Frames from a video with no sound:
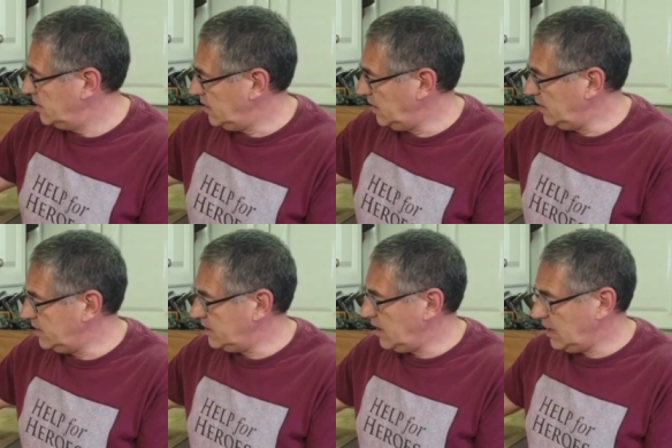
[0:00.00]

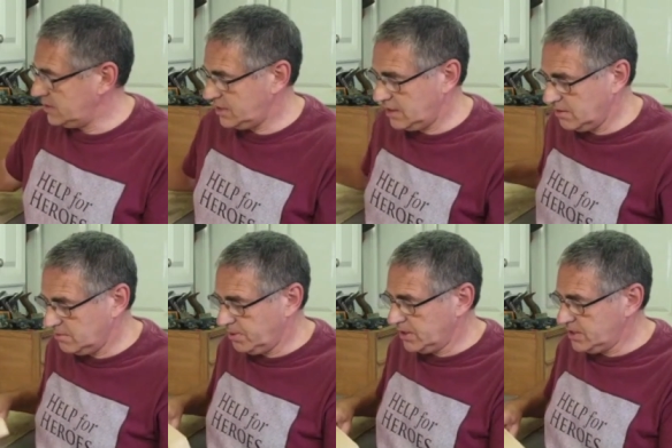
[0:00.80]
And our second
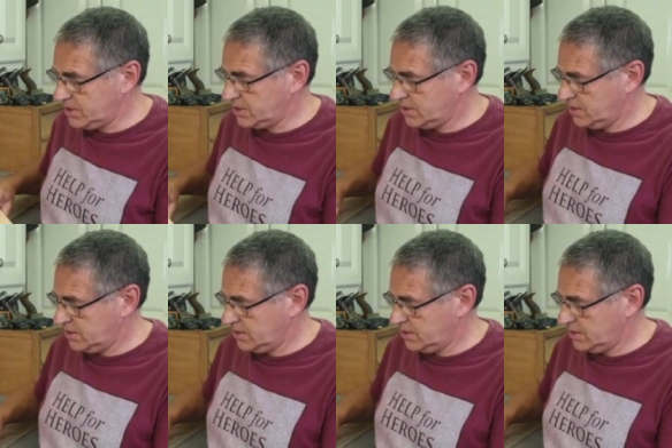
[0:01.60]
piece,